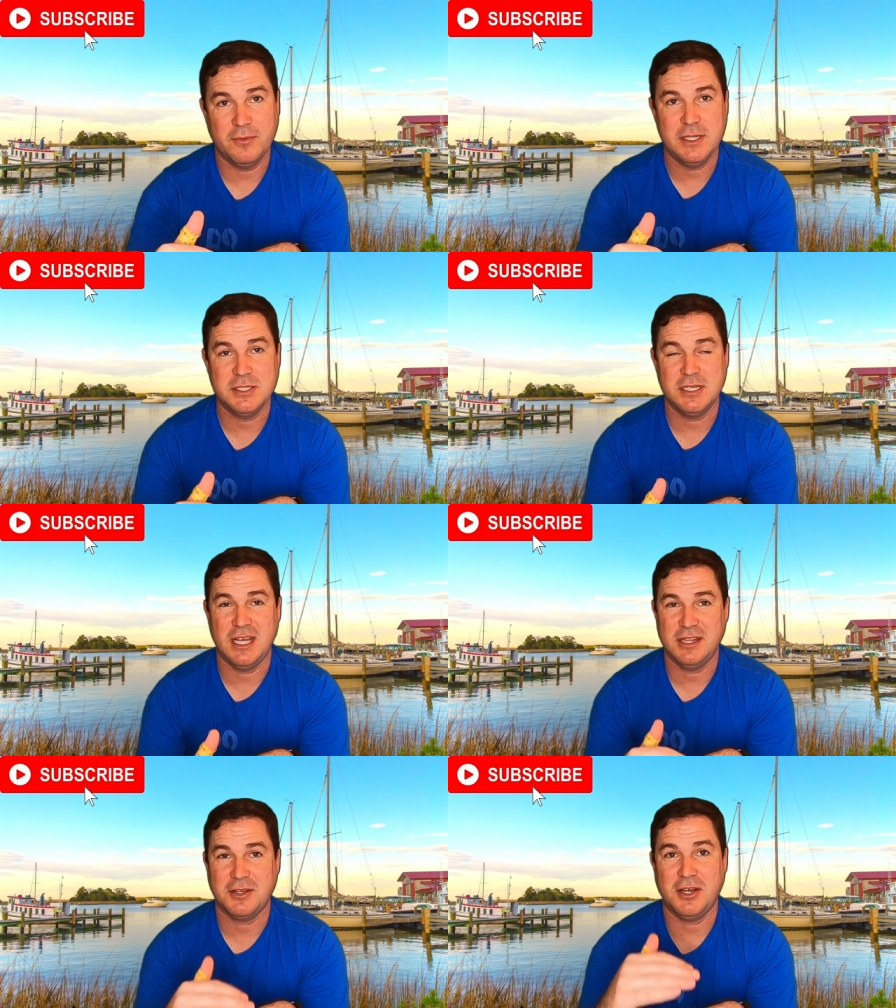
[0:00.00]

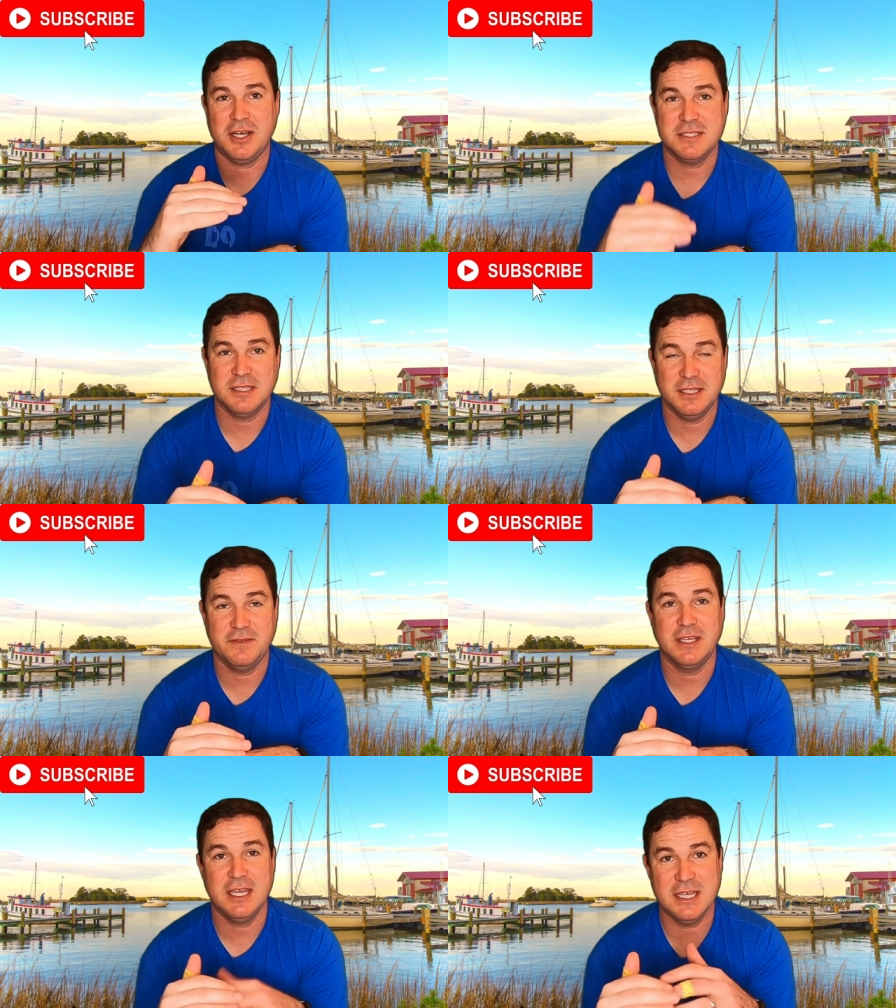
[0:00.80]
region, and the cost of
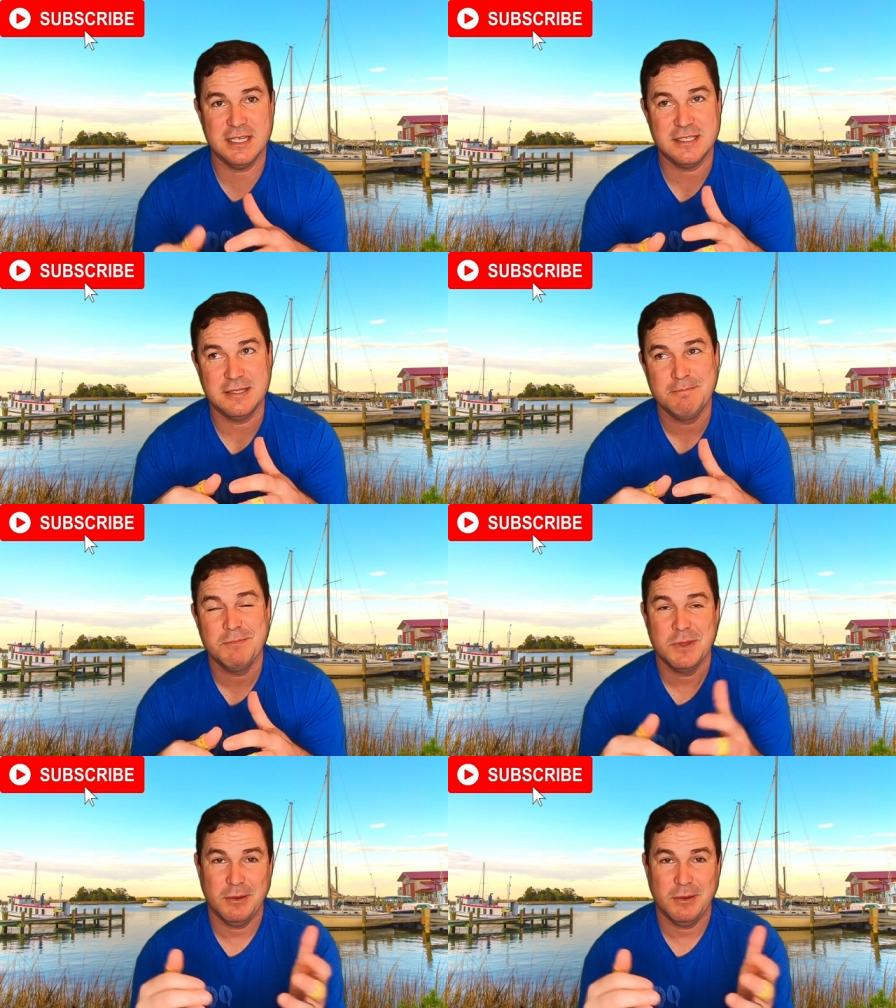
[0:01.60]
living is,